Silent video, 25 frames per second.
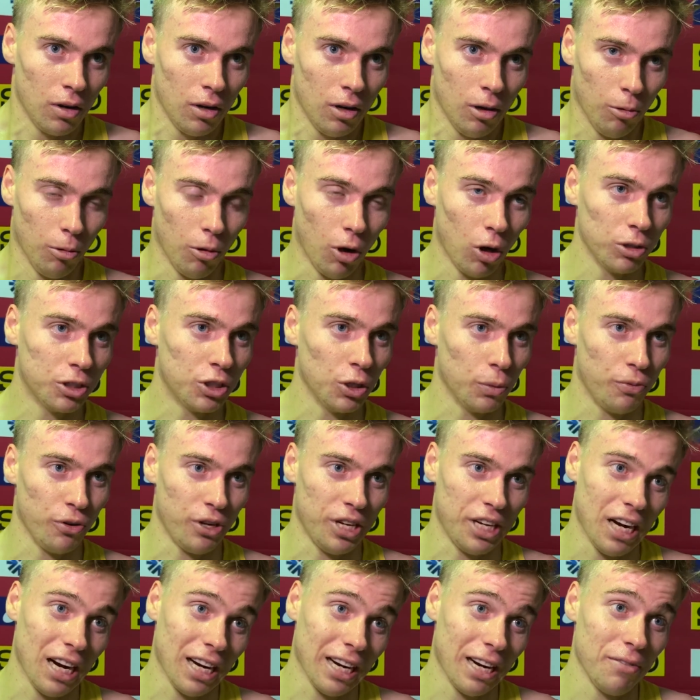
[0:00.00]
we're all still
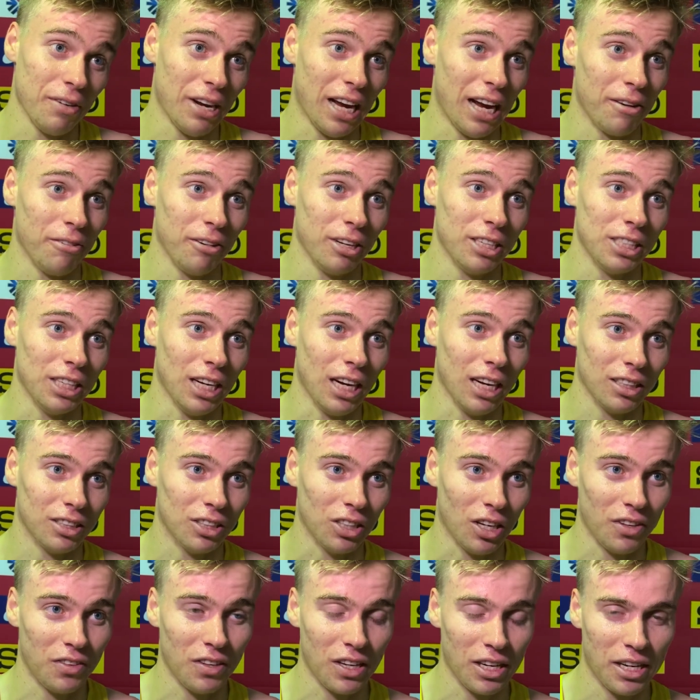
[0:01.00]
pretty young, even Henrik's young.
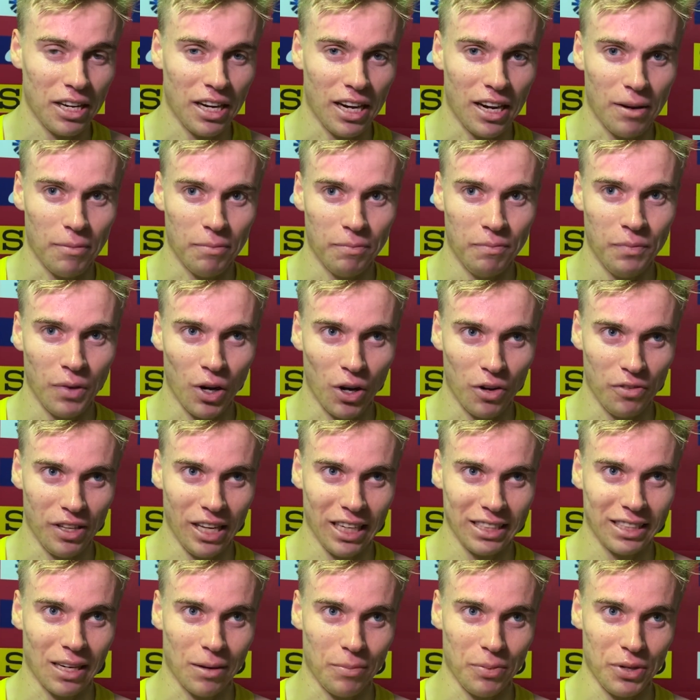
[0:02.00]
So I think over the
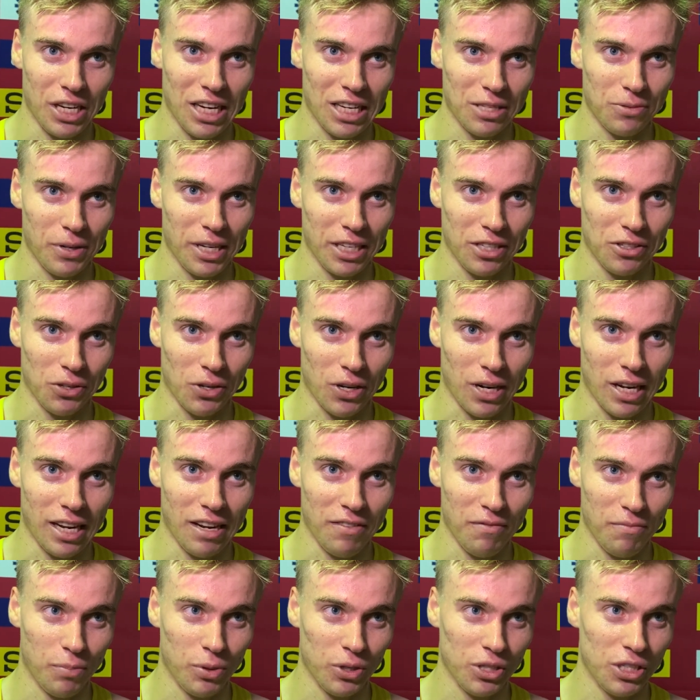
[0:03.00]
next couple of years, we can try and
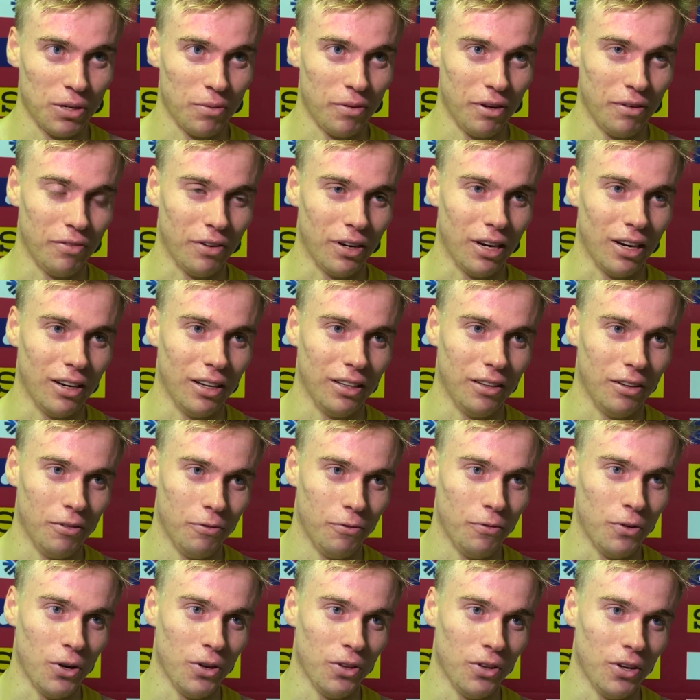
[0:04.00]
even push it a bit
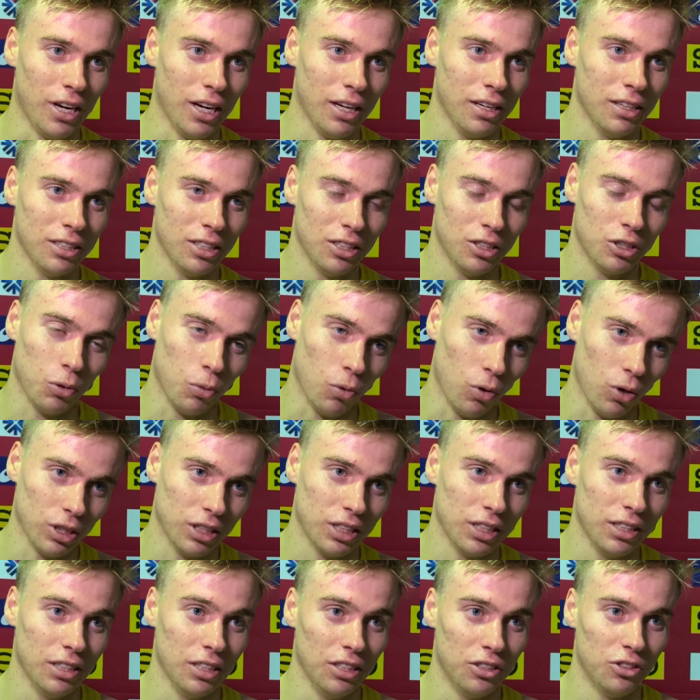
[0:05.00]
further
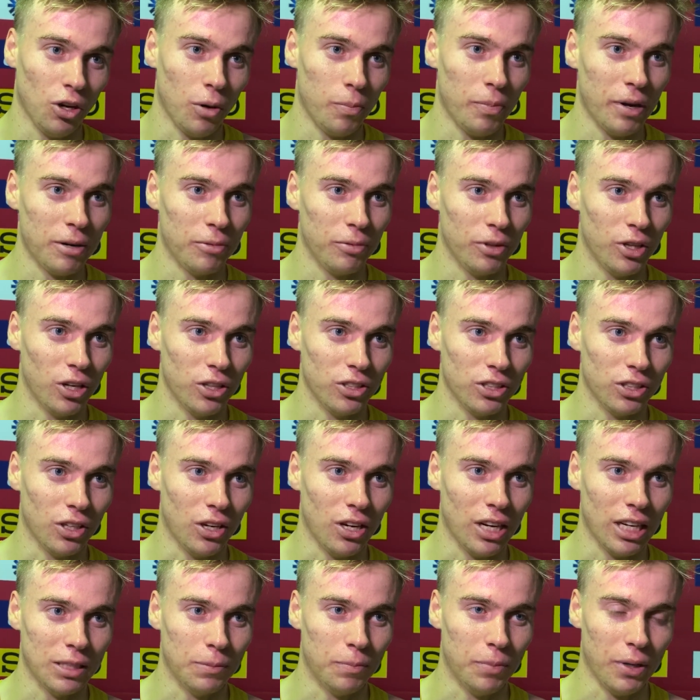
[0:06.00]
towards the top end with those
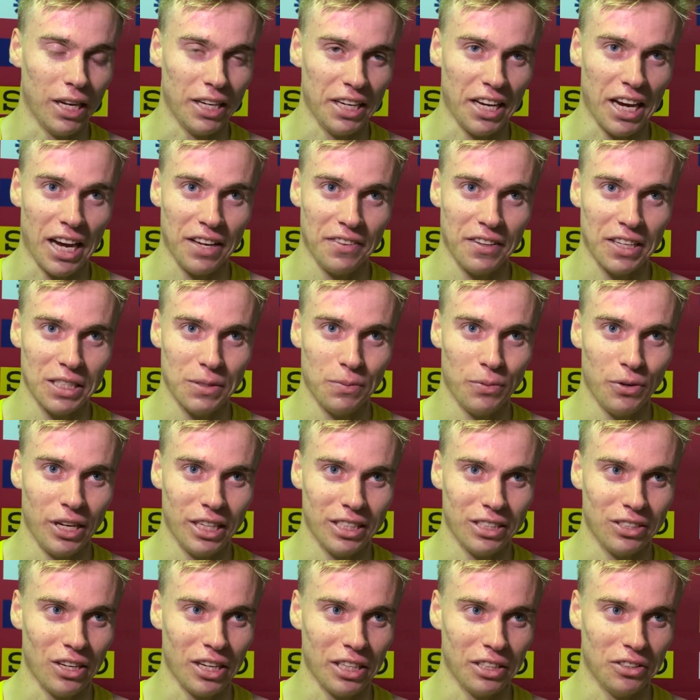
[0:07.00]
guys. But yeah, I think it's pretty
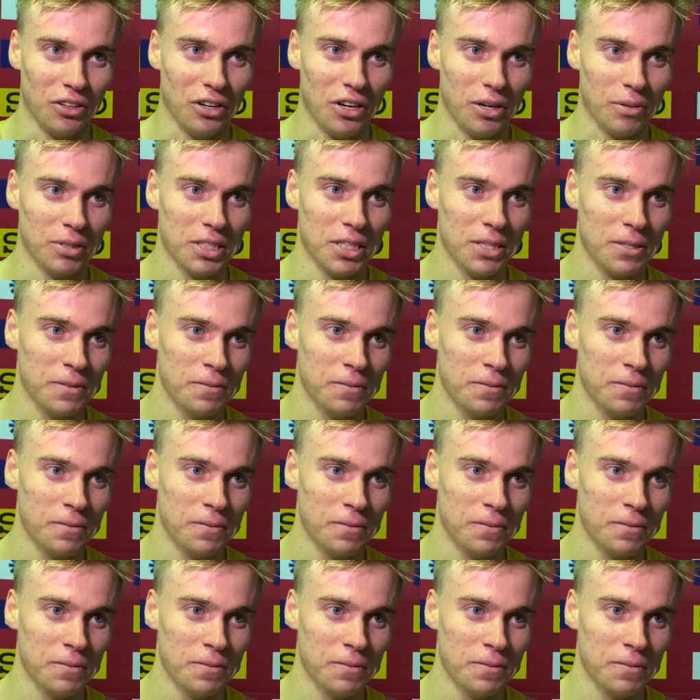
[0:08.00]
exciting times.